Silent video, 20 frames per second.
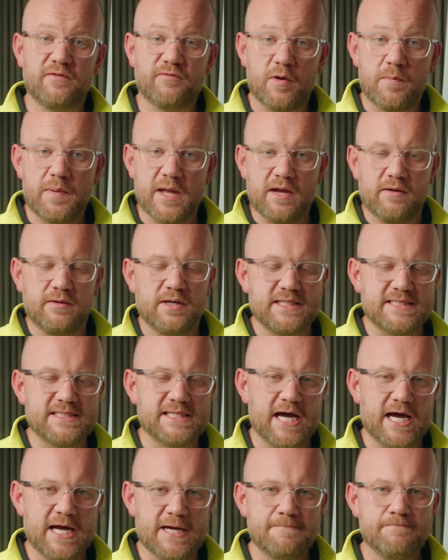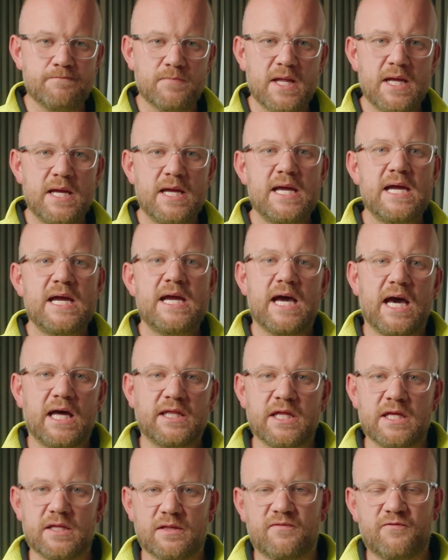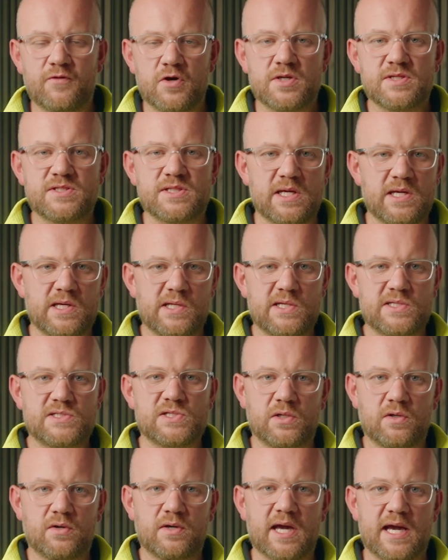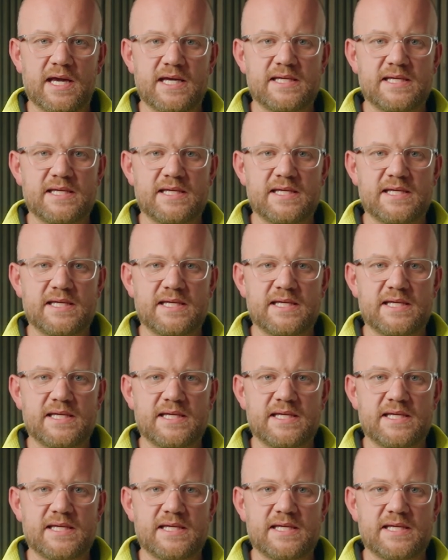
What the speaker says: for a period in time. I think the first thing you need to look at